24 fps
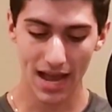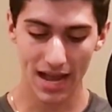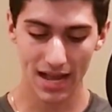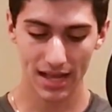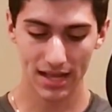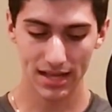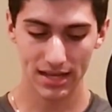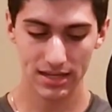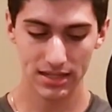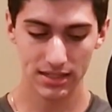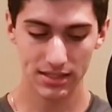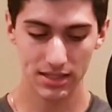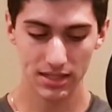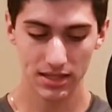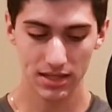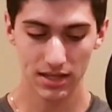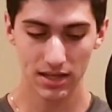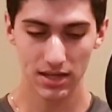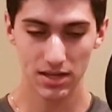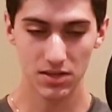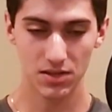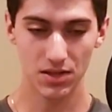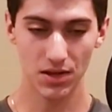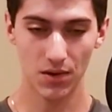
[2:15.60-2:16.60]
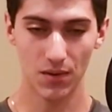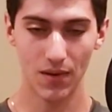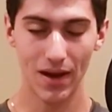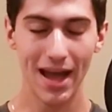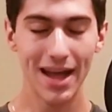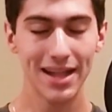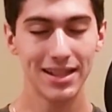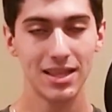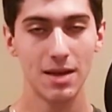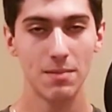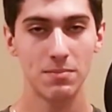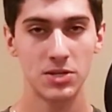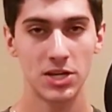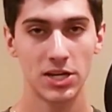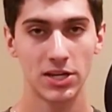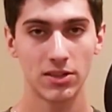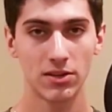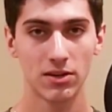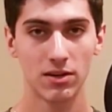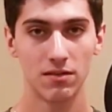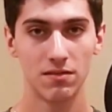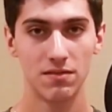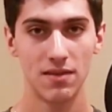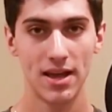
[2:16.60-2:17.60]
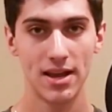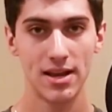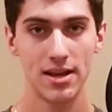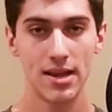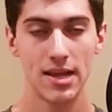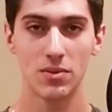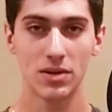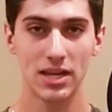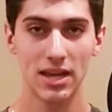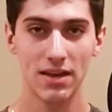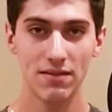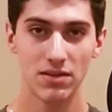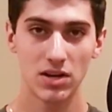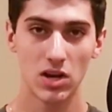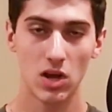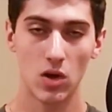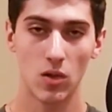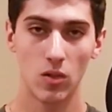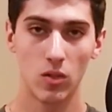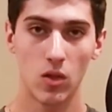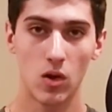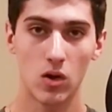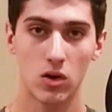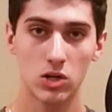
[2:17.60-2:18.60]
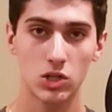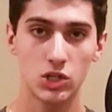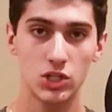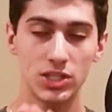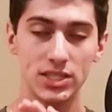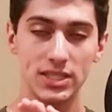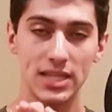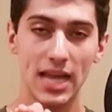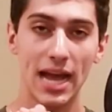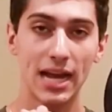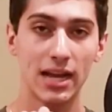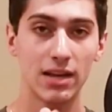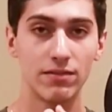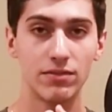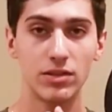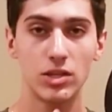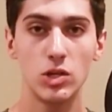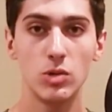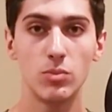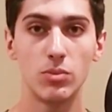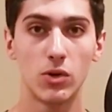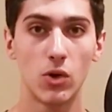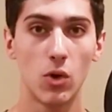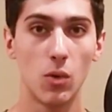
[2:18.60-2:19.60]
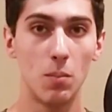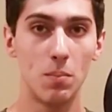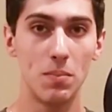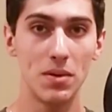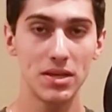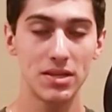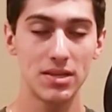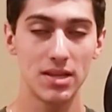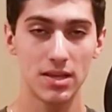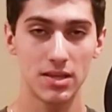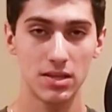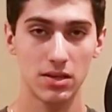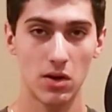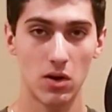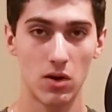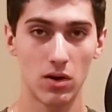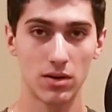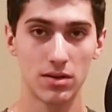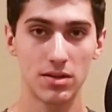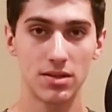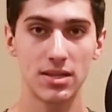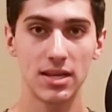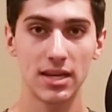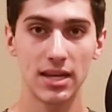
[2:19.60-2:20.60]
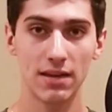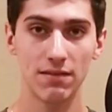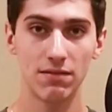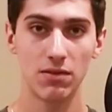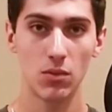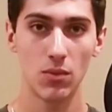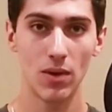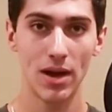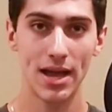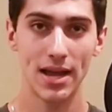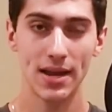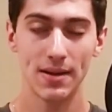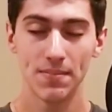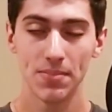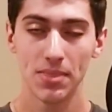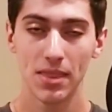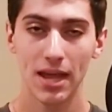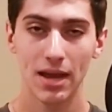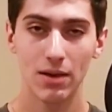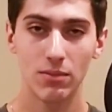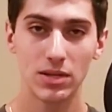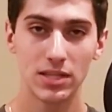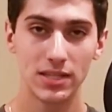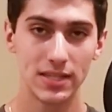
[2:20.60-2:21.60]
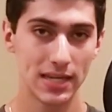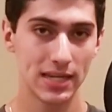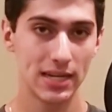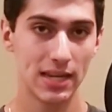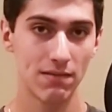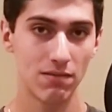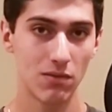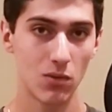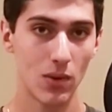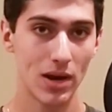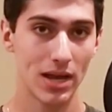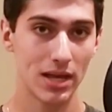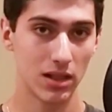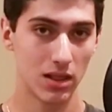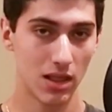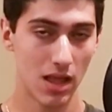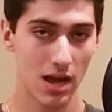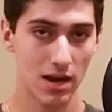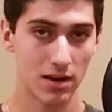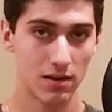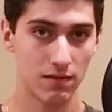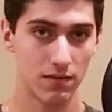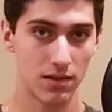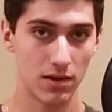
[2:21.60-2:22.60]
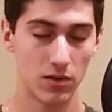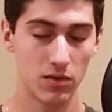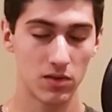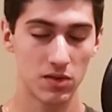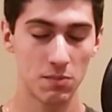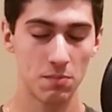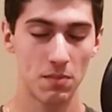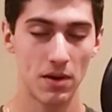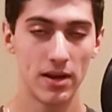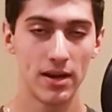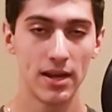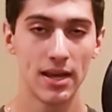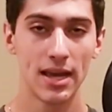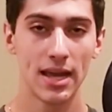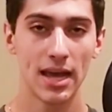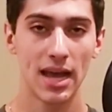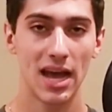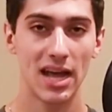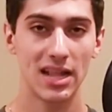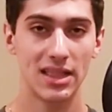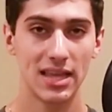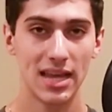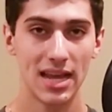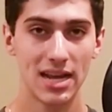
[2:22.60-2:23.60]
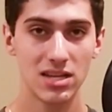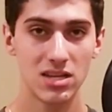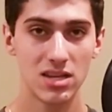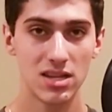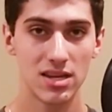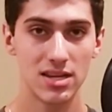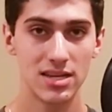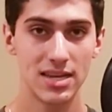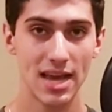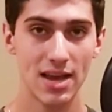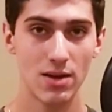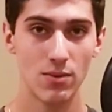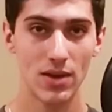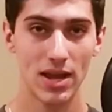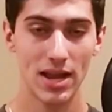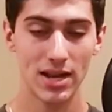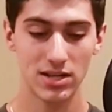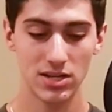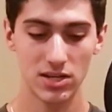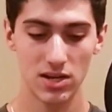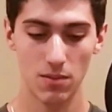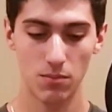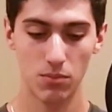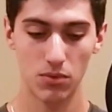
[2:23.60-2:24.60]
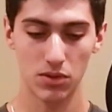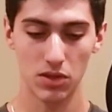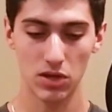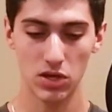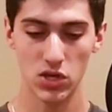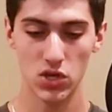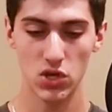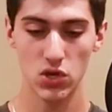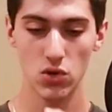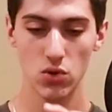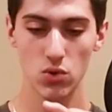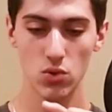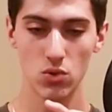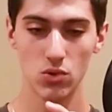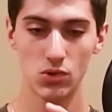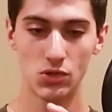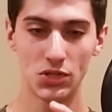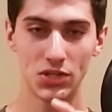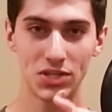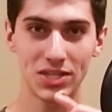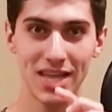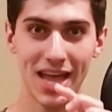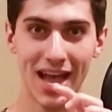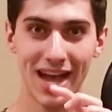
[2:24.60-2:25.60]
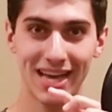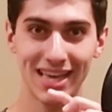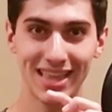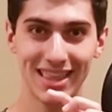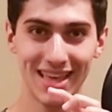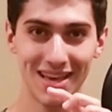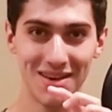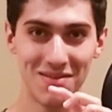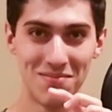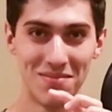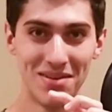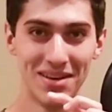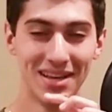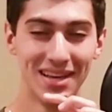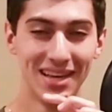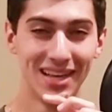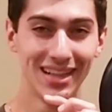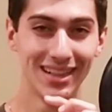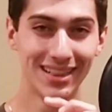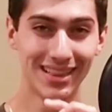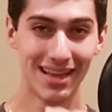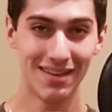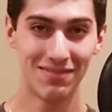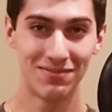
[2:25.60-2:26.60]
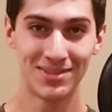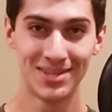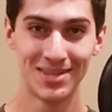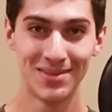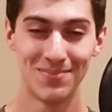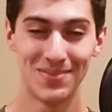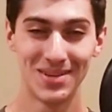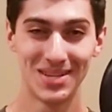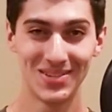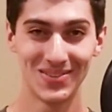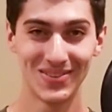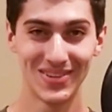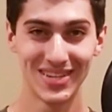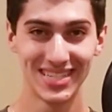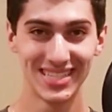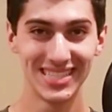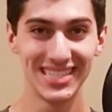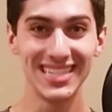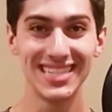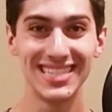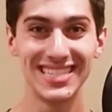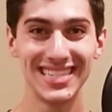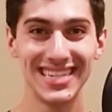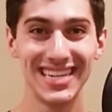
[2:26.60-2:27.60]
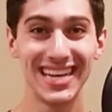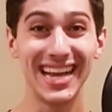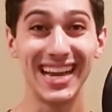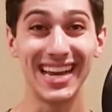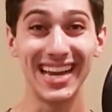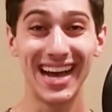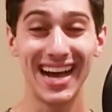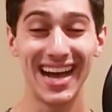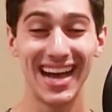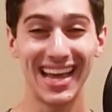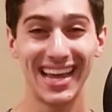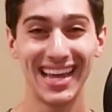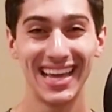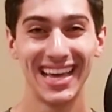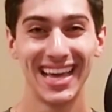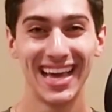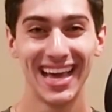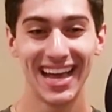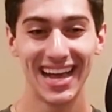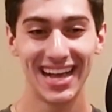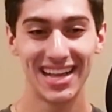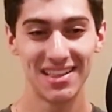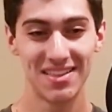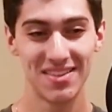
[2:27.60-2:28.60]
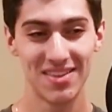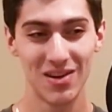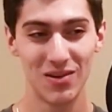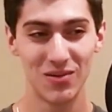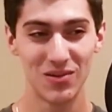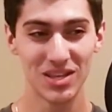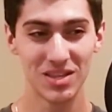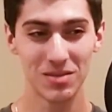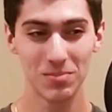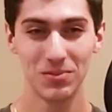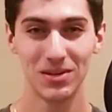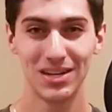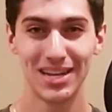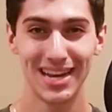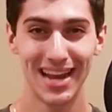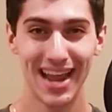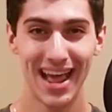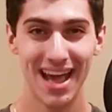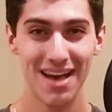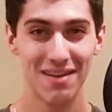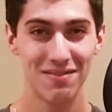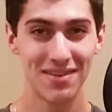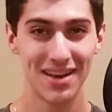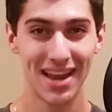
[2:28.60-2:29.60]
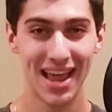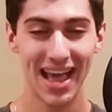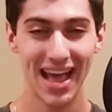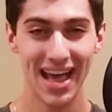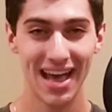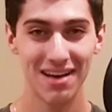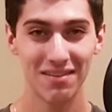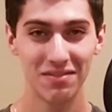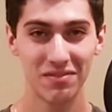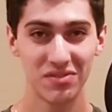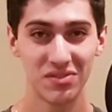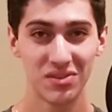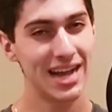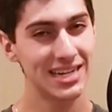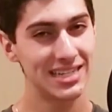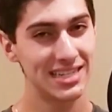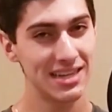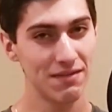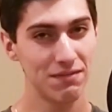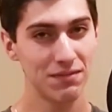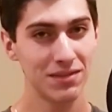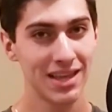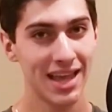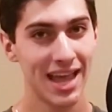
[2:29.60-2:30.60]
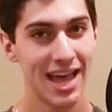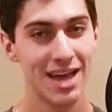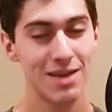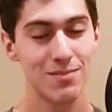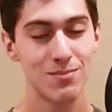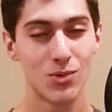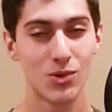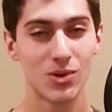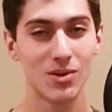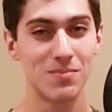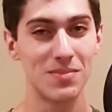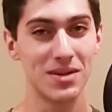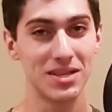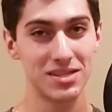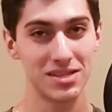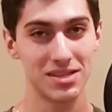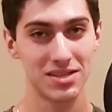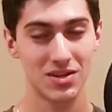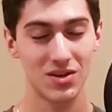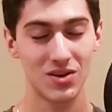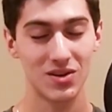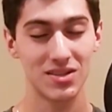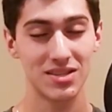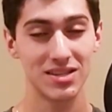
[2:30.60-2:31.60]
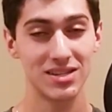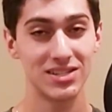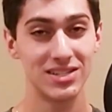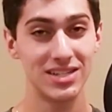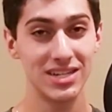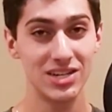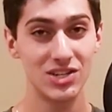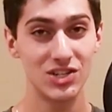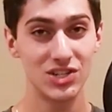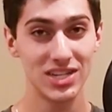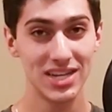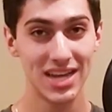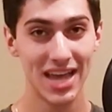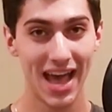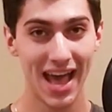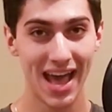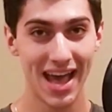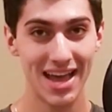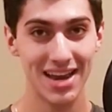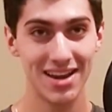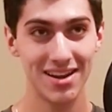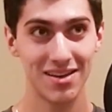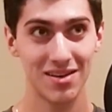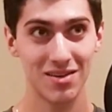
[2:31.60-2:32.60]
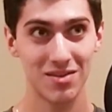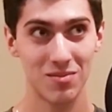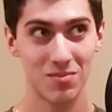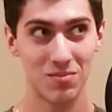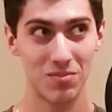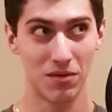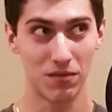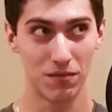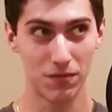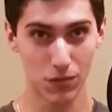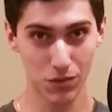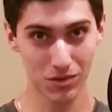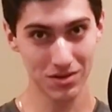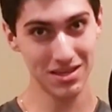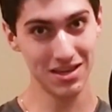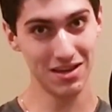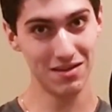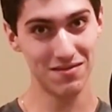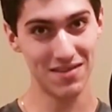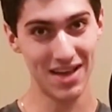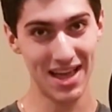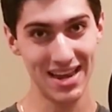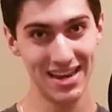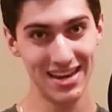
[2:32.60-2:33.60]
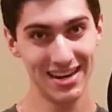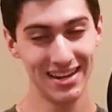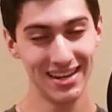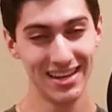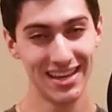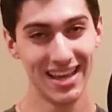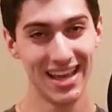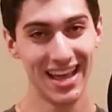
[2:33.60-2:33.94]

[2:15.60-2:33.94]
And so at that particular event, we were given a large stack of cubicle business cards to give away. And we did give away a lot of those, but at the end of the day, we ended up with a huge stack of them left between DG and I. And so we split it half and half. I definitely had more business cards than DG had before the event.